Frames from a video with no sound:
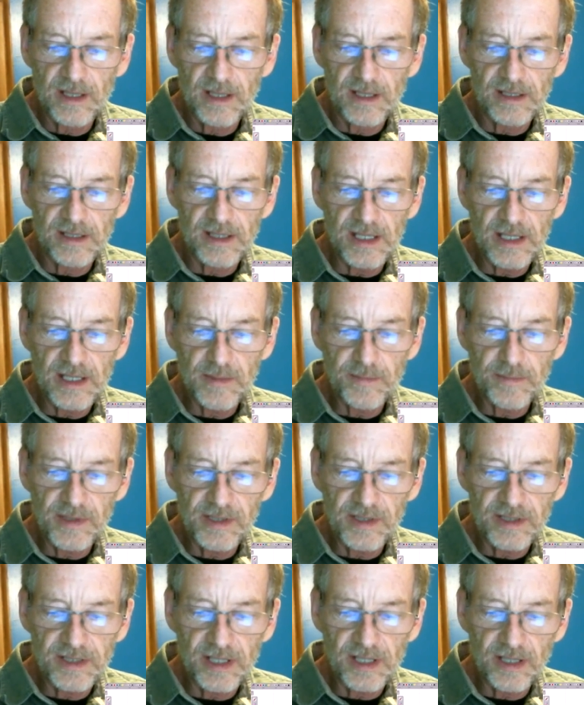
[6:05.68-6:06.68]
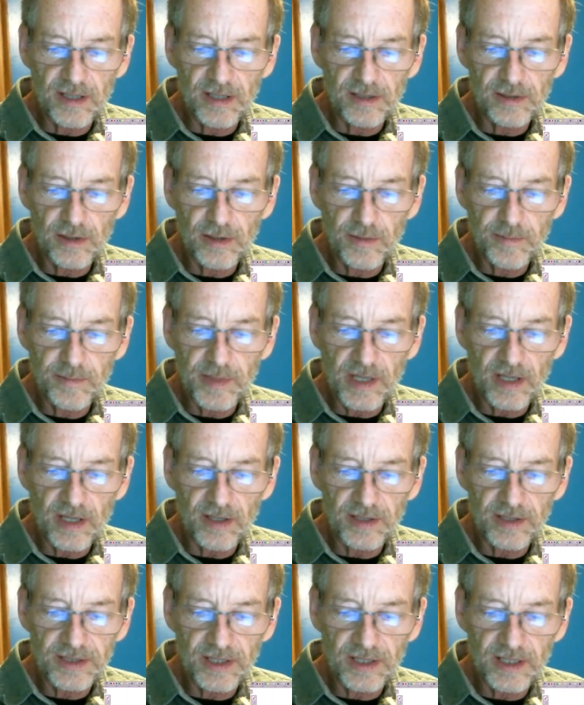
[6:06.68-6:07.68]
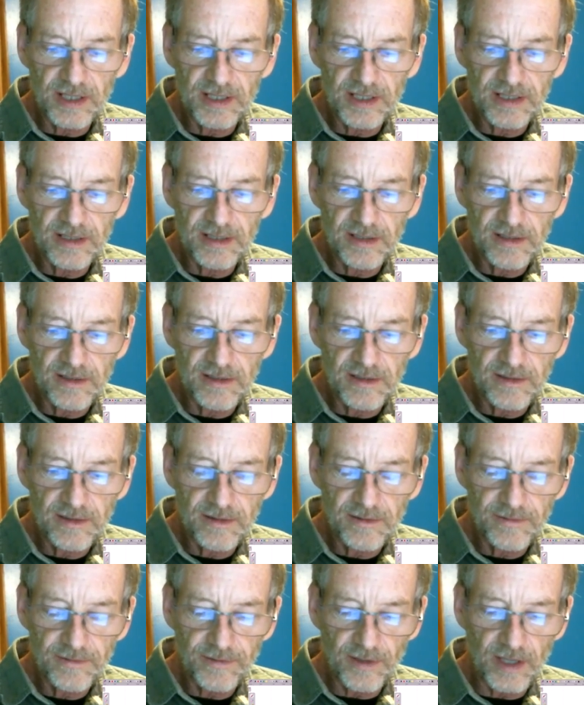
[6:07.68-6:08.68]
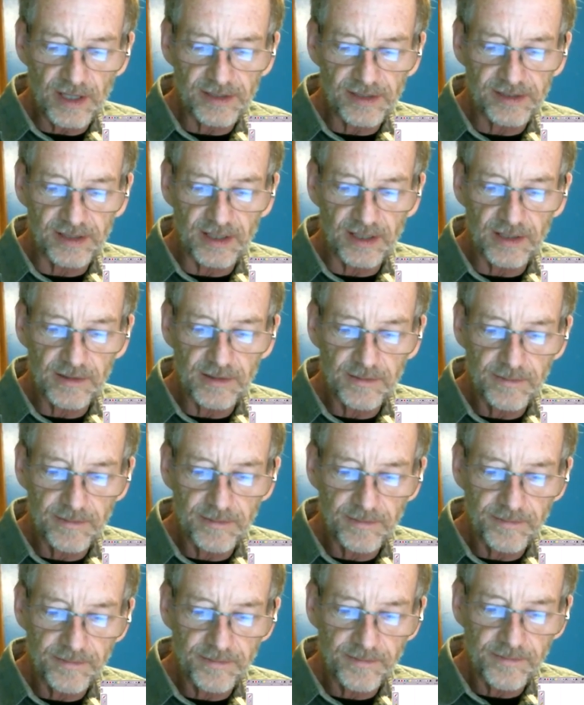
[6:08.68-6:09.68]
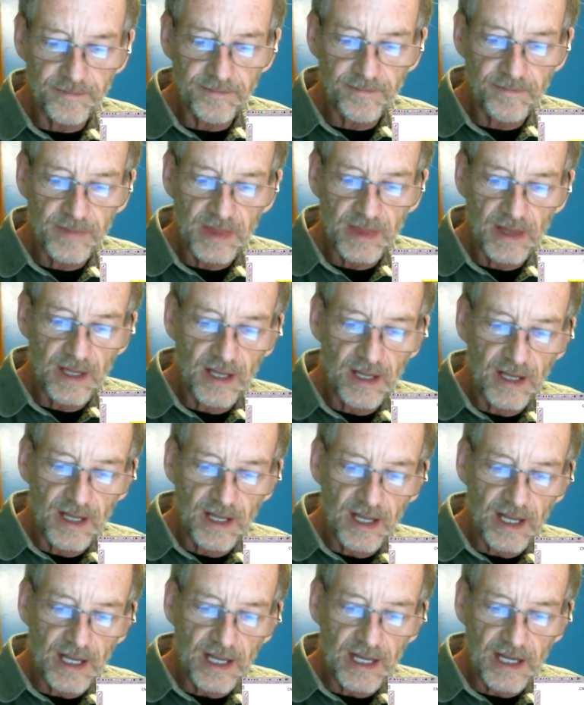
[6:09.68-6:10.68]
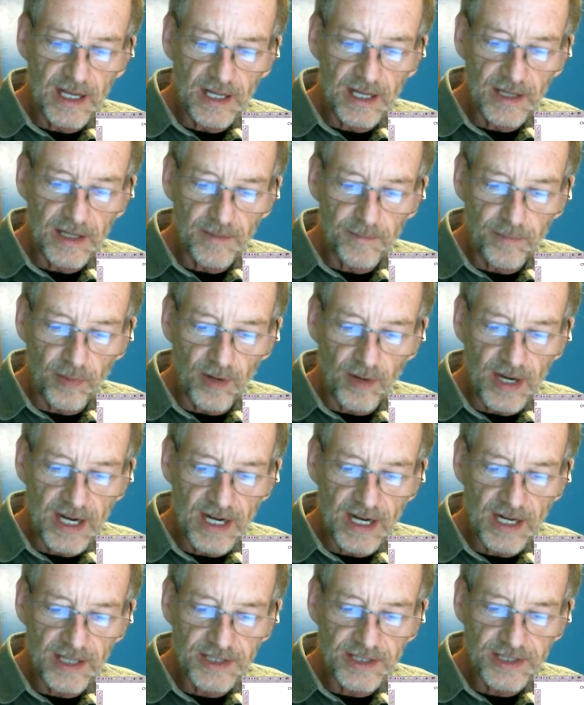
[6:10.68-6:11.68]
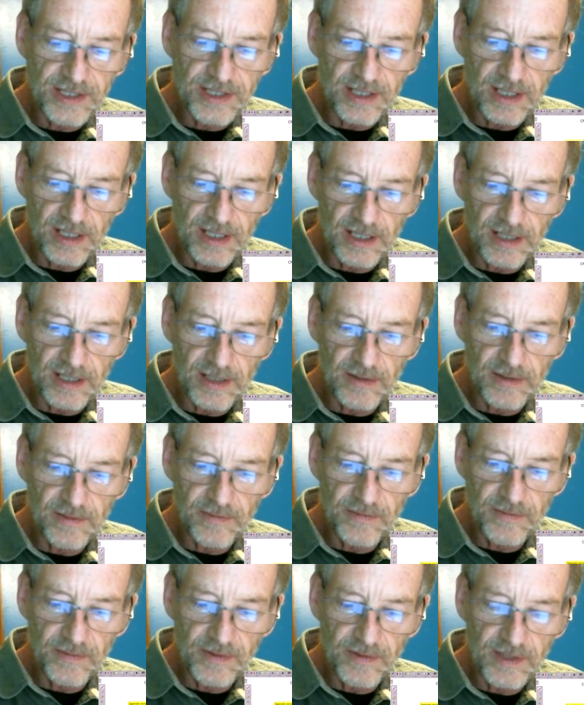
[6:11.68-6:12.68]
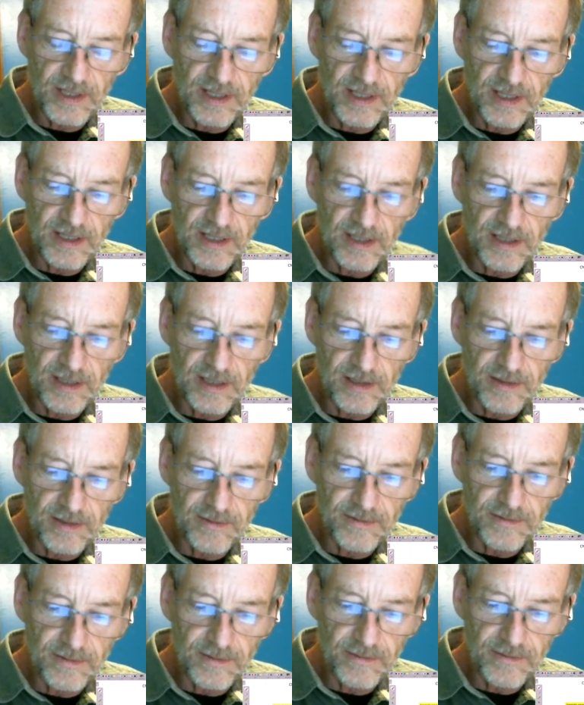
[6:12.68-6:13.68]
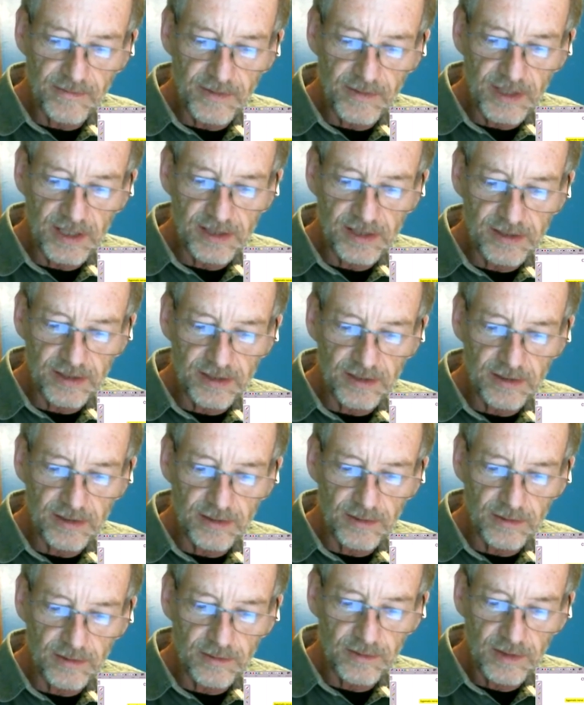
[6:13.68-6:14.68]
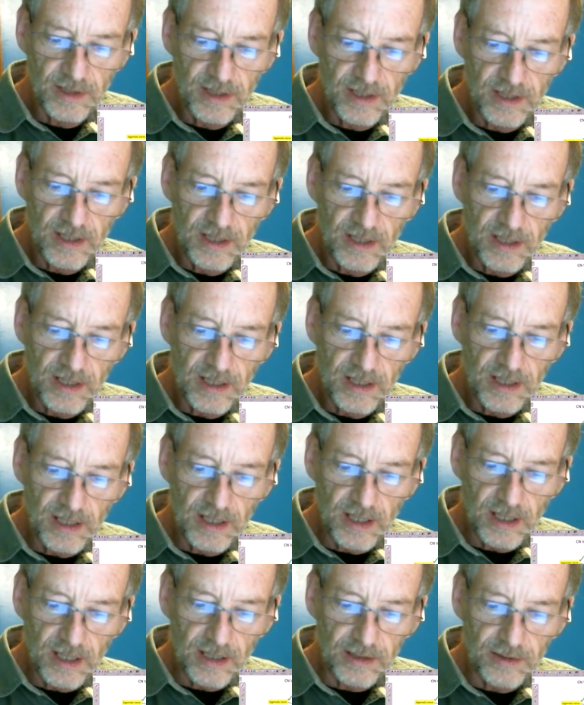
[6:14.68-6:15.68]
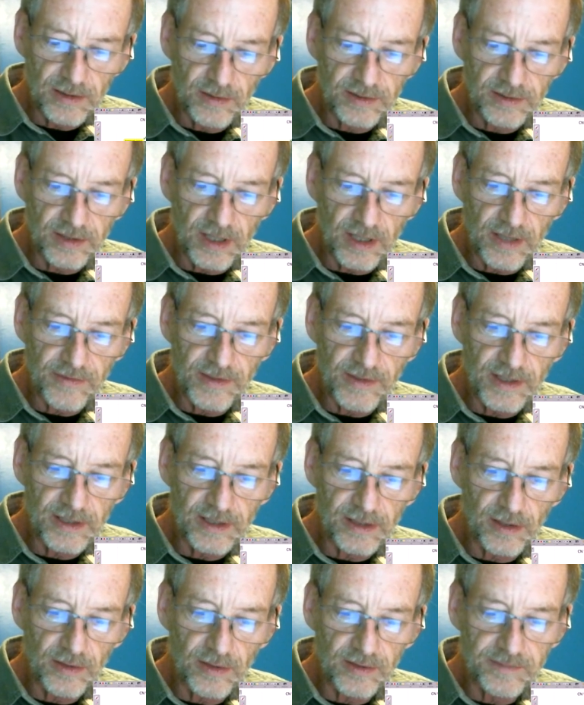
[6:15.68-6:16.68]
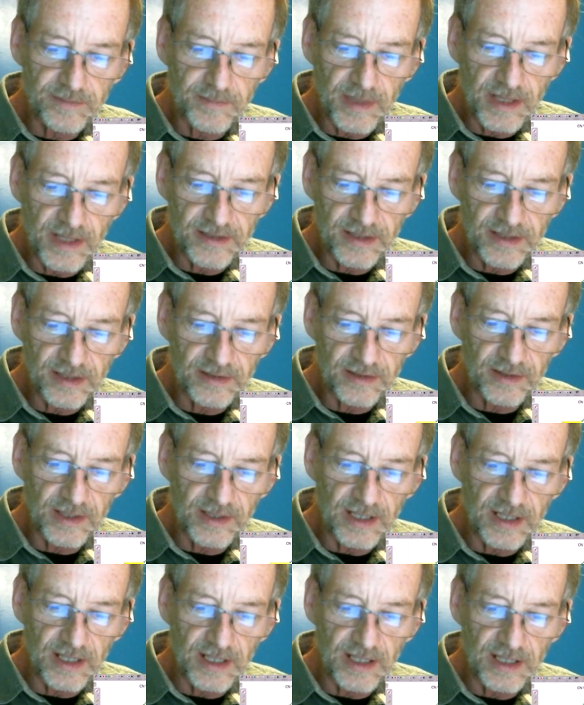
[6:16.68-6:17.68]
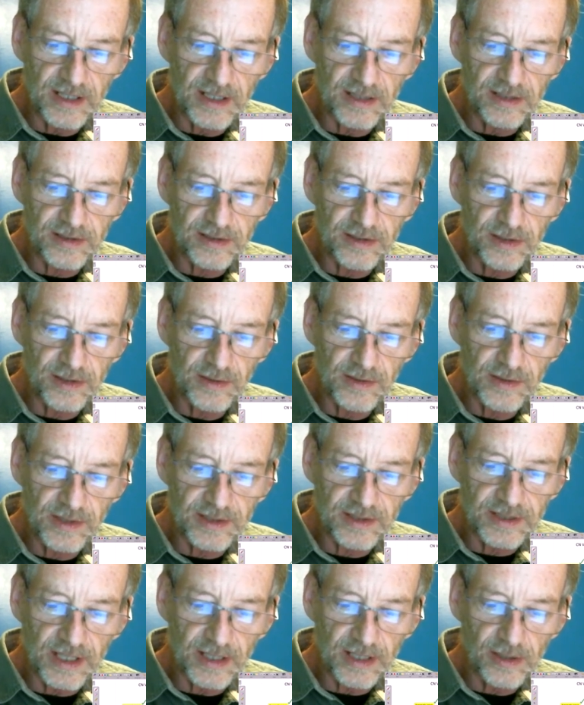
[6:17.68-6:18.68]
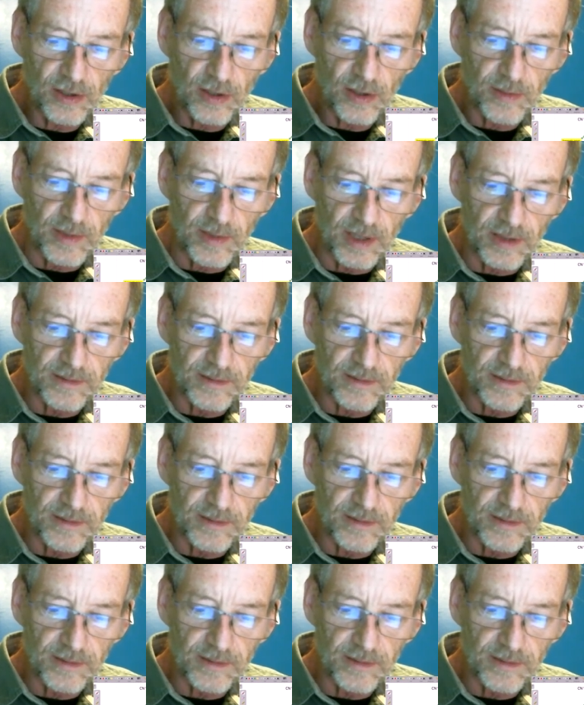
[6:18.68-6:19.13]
deep in the pterygopalatine fossa, and a branch of V2 goes off, and it goes basically into the zygoma,